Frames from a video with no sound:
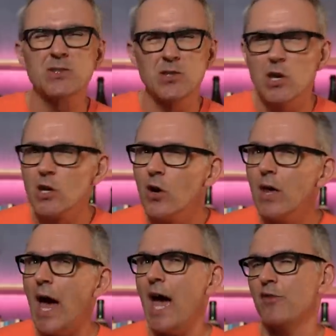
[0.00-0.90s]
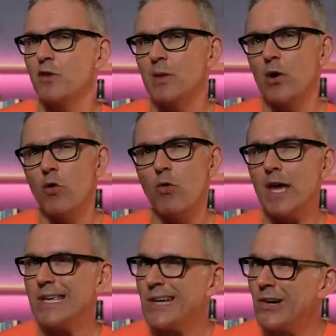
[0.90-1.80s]
So you're gonna have to be all right.
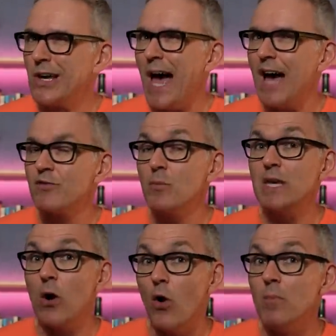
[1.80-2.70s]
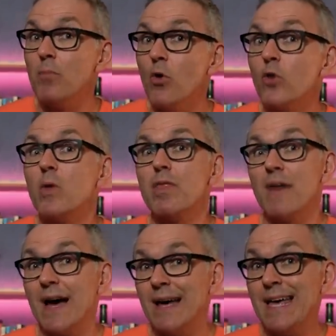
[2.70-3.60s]
You're gonna have to be on board with
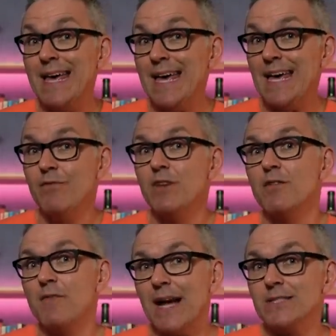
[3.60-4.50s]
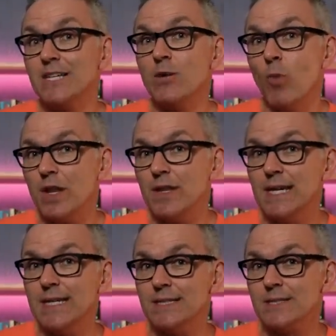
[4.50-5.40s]
that if you're fancying one of
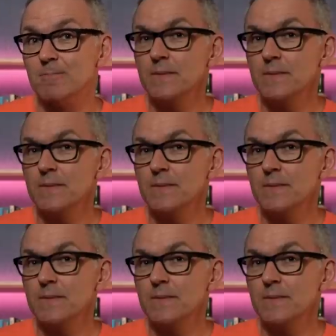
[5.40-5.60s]
these.